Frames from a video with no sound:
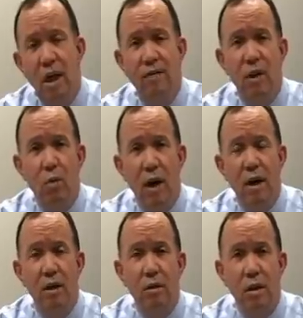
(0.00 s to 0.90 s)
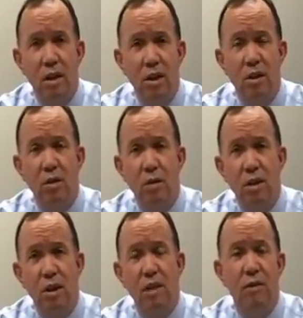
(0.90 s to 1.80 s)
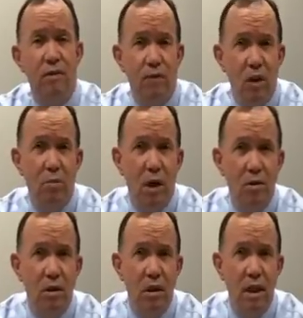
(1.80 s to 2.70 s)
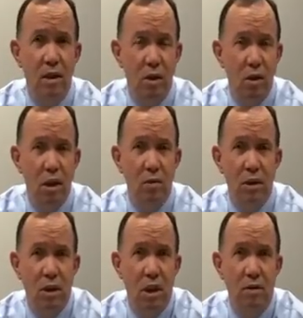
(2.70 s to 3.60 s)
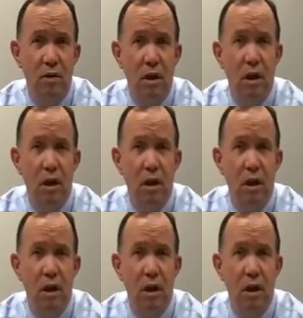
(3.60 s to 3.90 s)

if they wanted to continue to receive the full amount that they currently receive